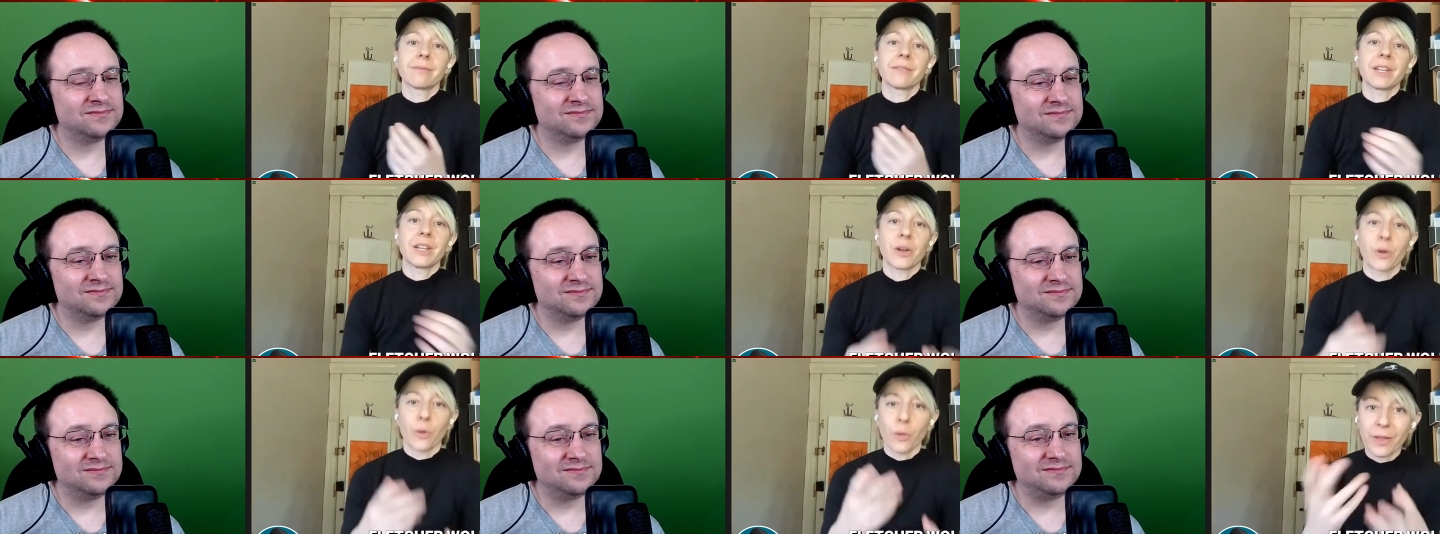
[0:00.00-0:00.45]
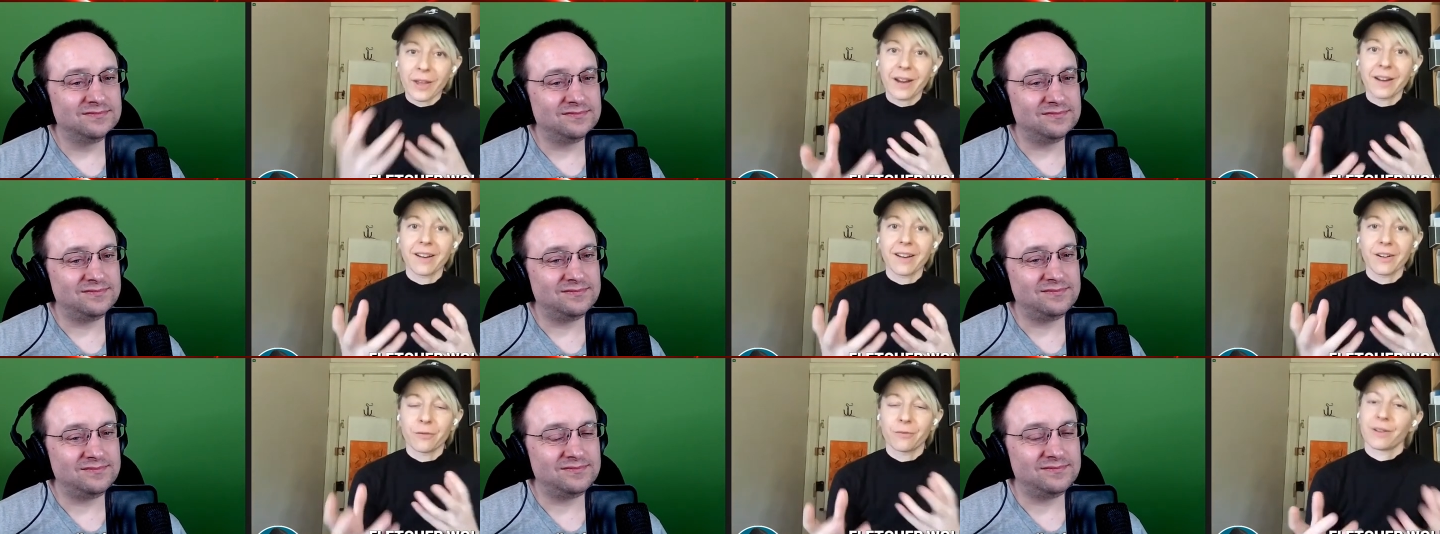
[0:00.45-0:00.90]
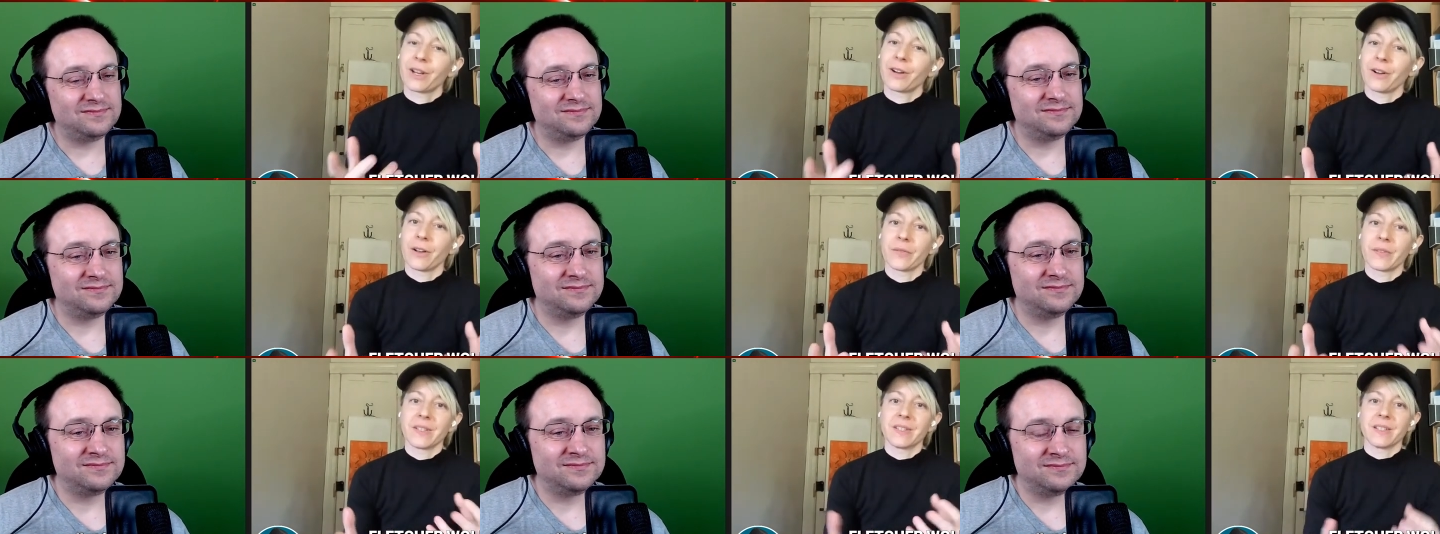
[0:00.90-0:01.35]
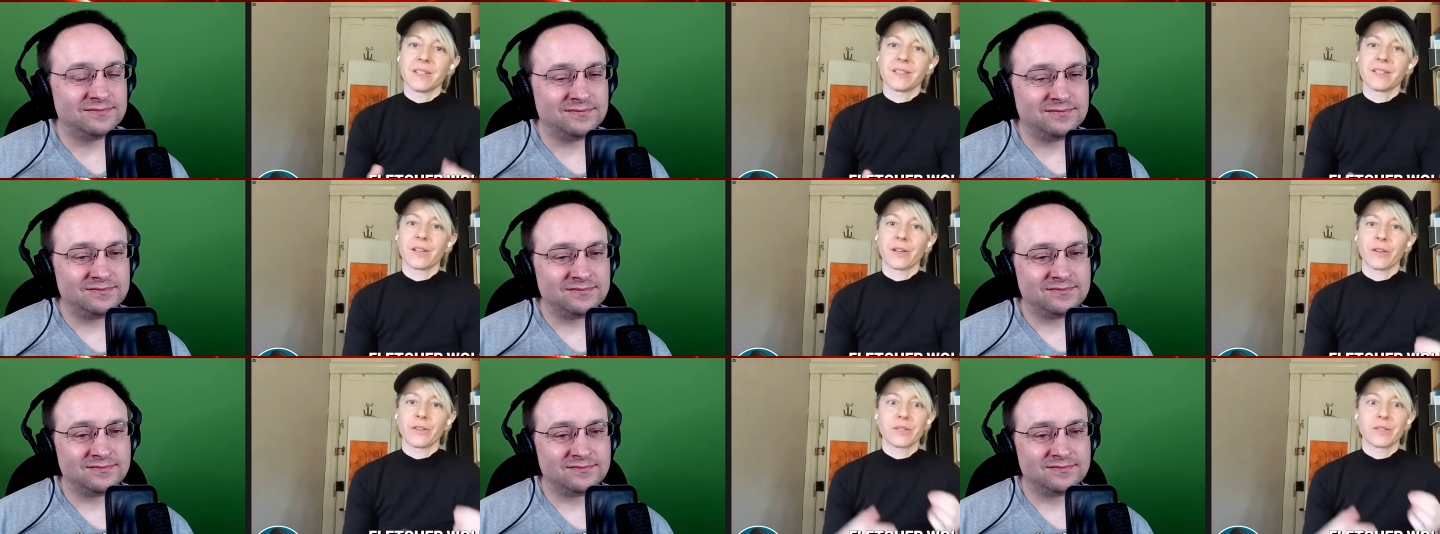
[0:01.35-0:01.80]
Speaker 1: you know they're going to figure out the
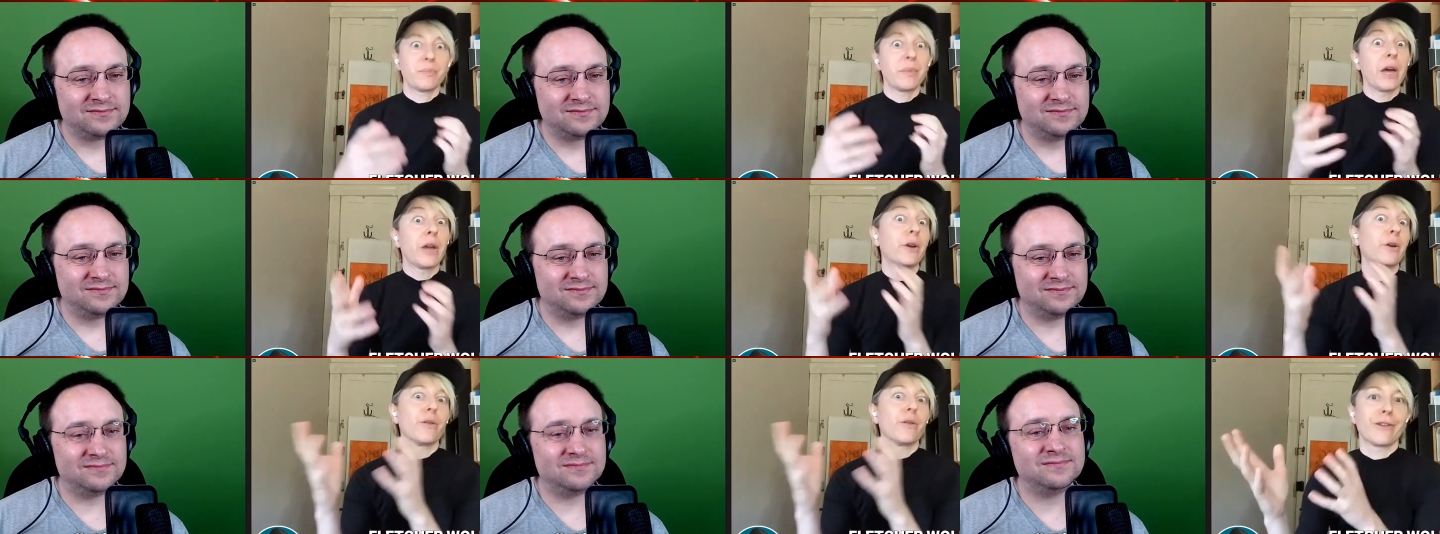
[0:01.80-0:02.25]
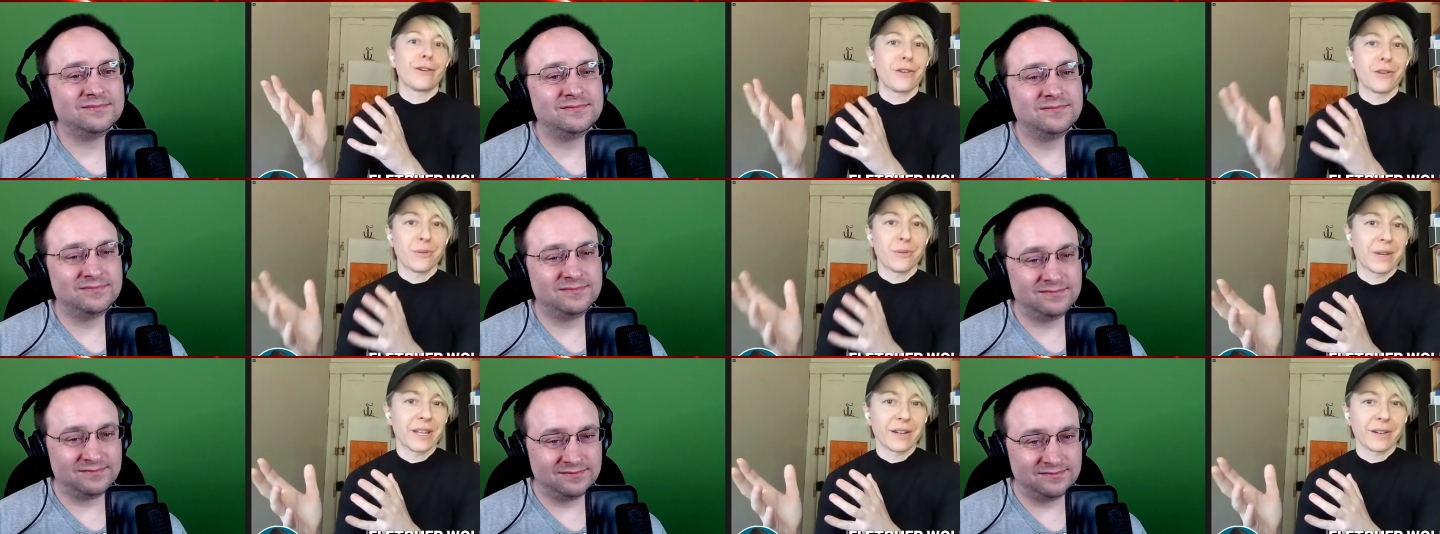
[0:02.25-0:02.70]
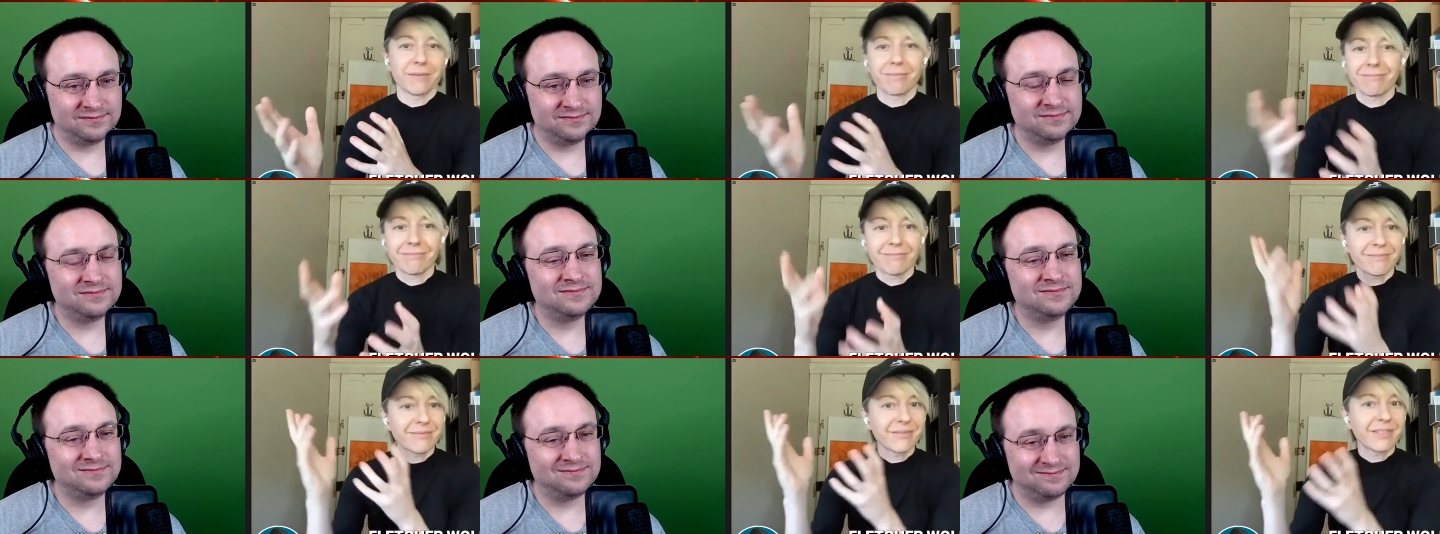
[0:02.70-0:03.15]
details better than you can